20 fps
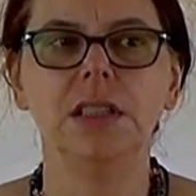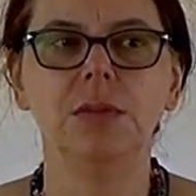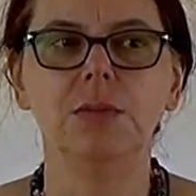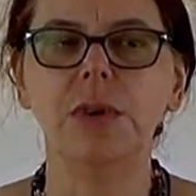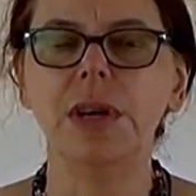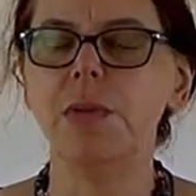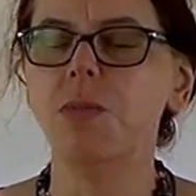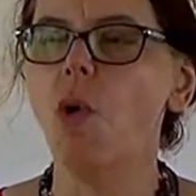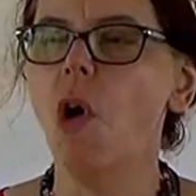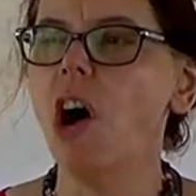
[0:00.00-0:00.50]

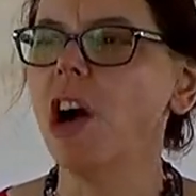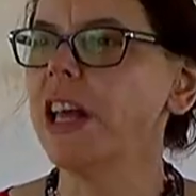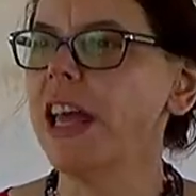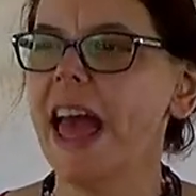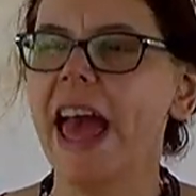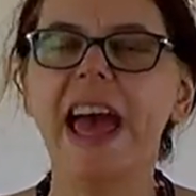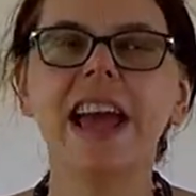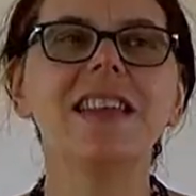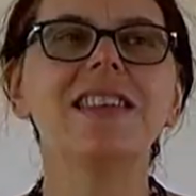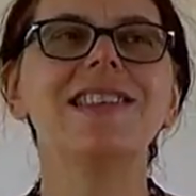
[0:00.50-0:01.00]
We walk
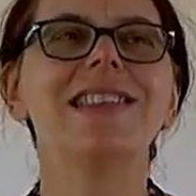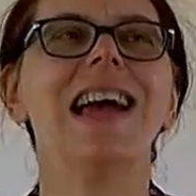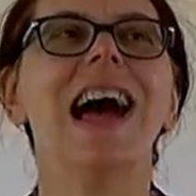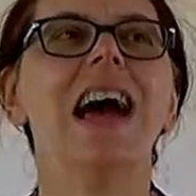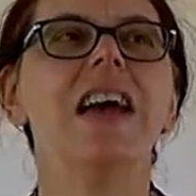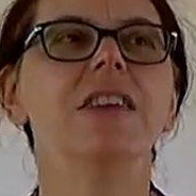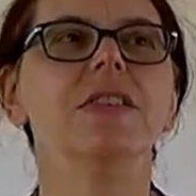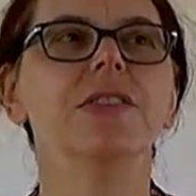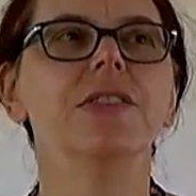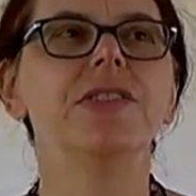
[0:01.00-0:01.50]

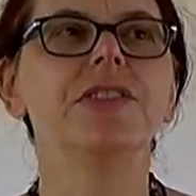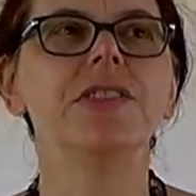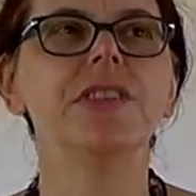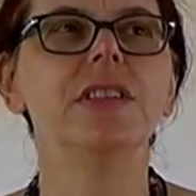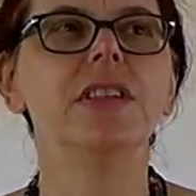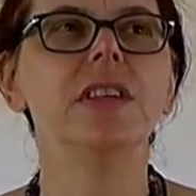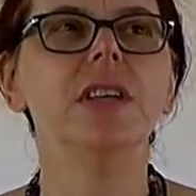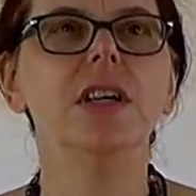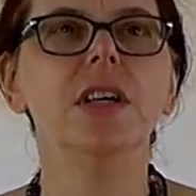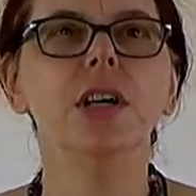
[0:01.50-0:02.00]
exiles
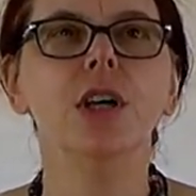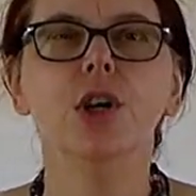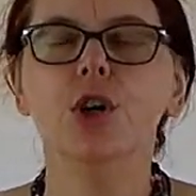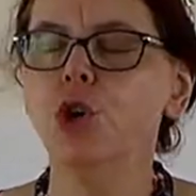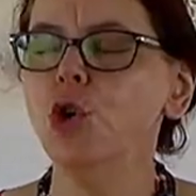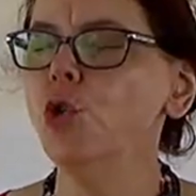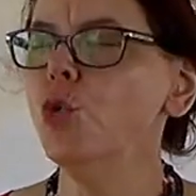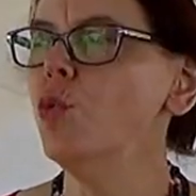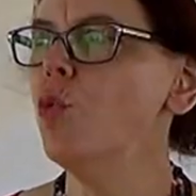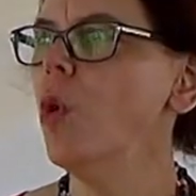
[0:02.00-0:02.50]

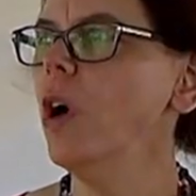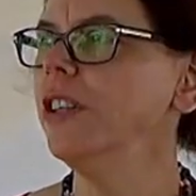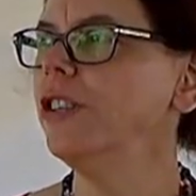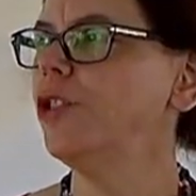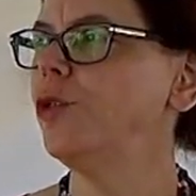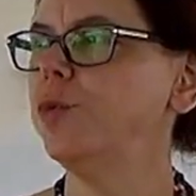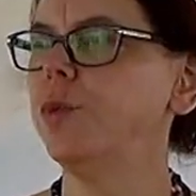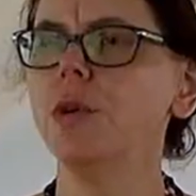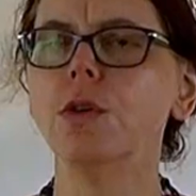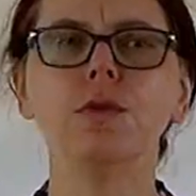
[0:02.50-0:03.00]
who
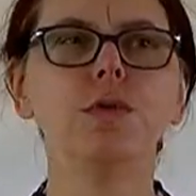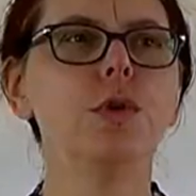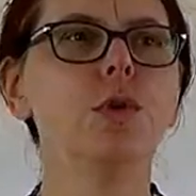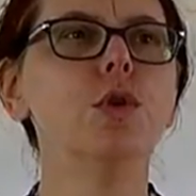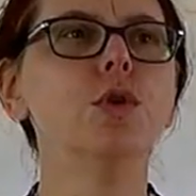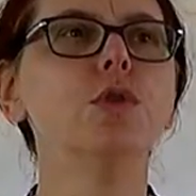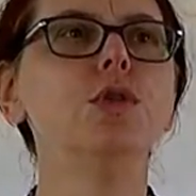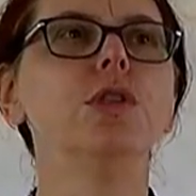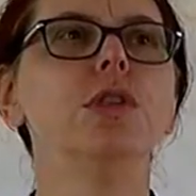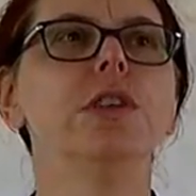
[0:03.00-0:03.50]
once were
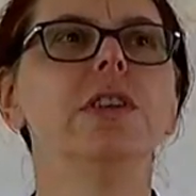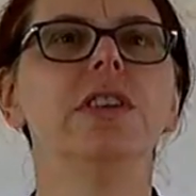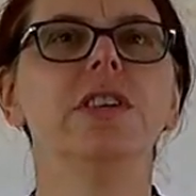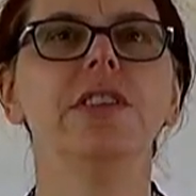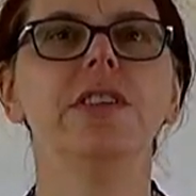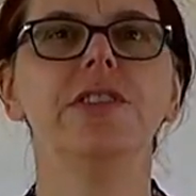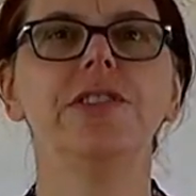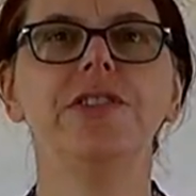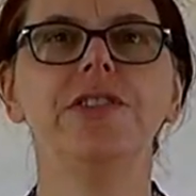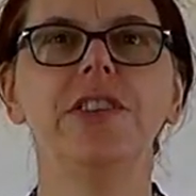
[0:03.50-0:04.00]

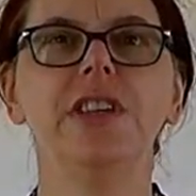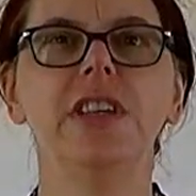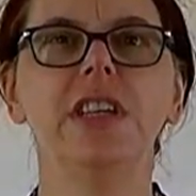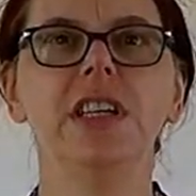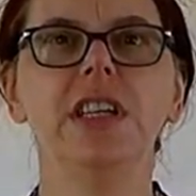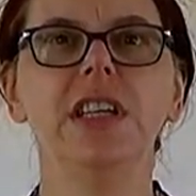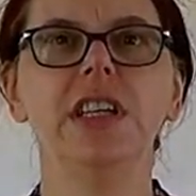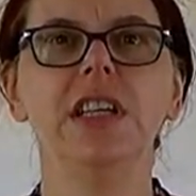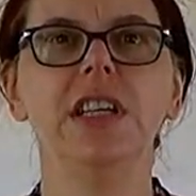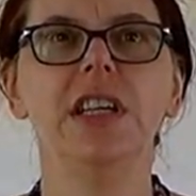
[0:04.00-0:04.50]
rulers,
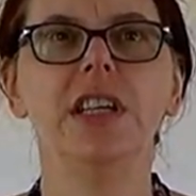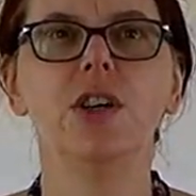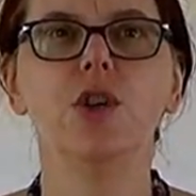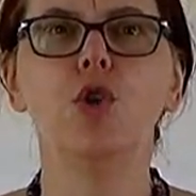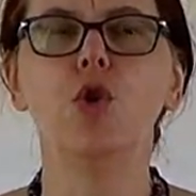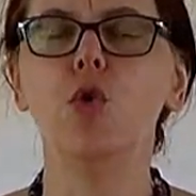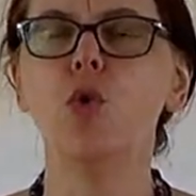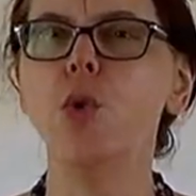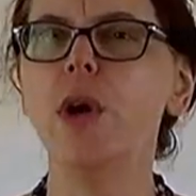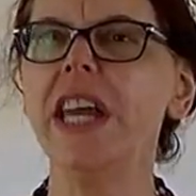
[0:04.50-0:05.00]

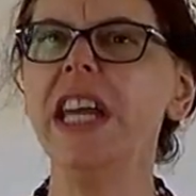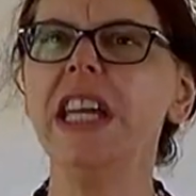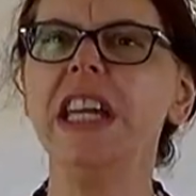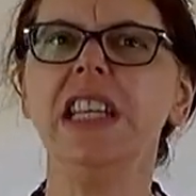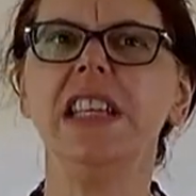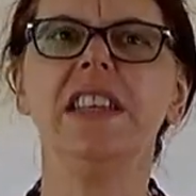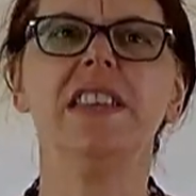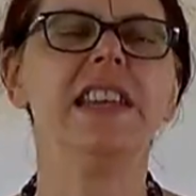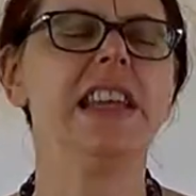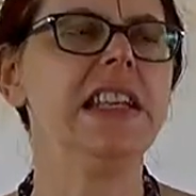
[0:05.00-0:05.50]

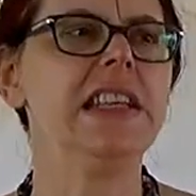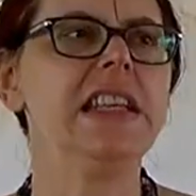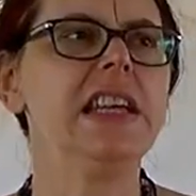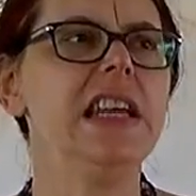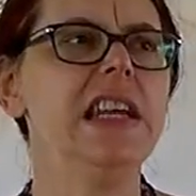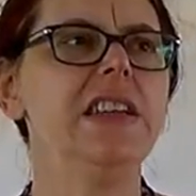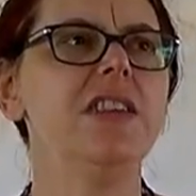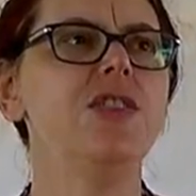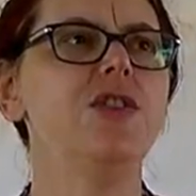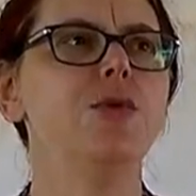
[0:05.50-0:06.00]
queens and
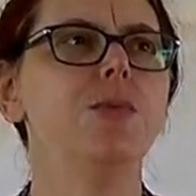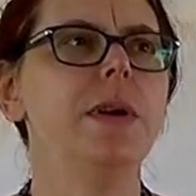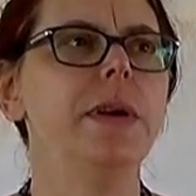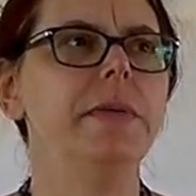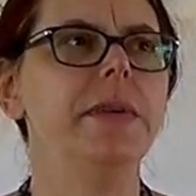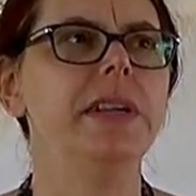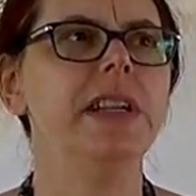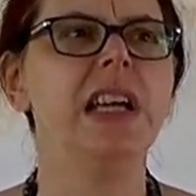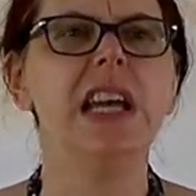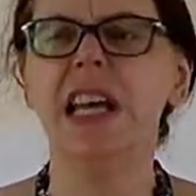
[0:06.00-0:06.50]

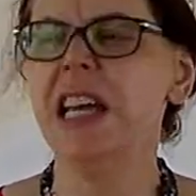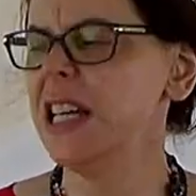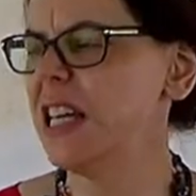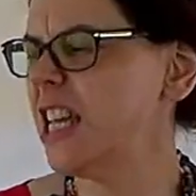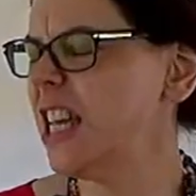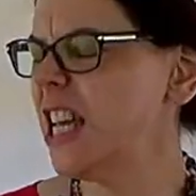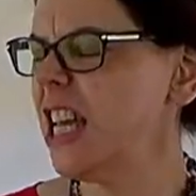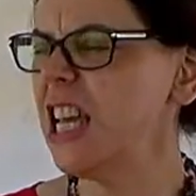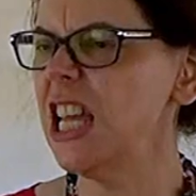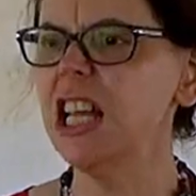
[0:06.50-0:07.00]
kinswomen,
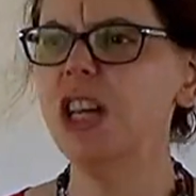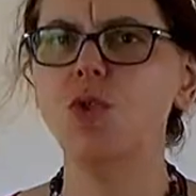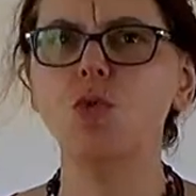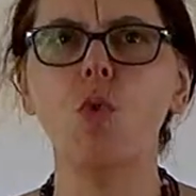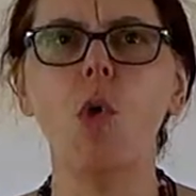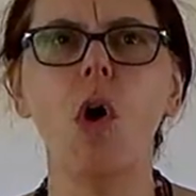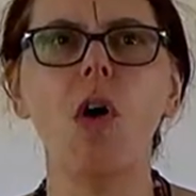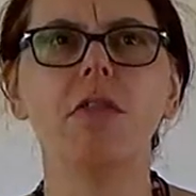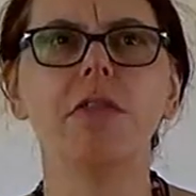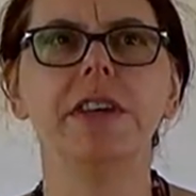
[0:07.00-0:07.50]
keen
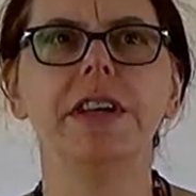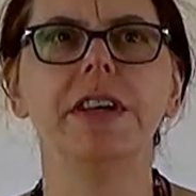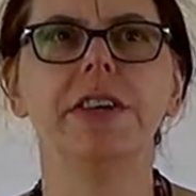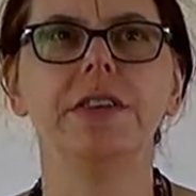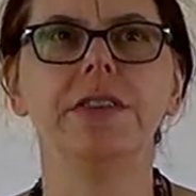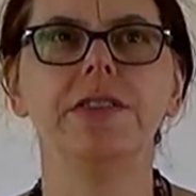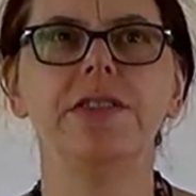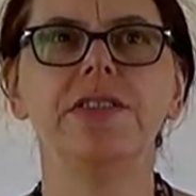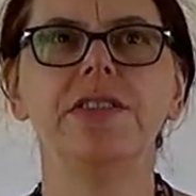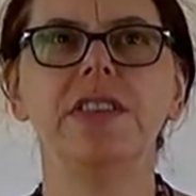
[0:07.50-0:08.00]

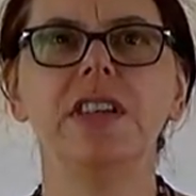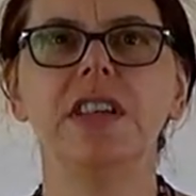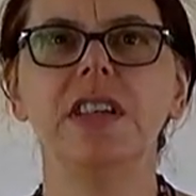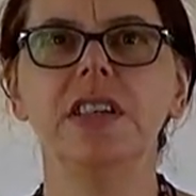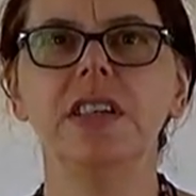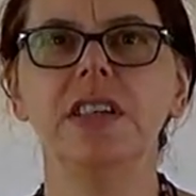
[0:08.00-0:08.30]
warriors.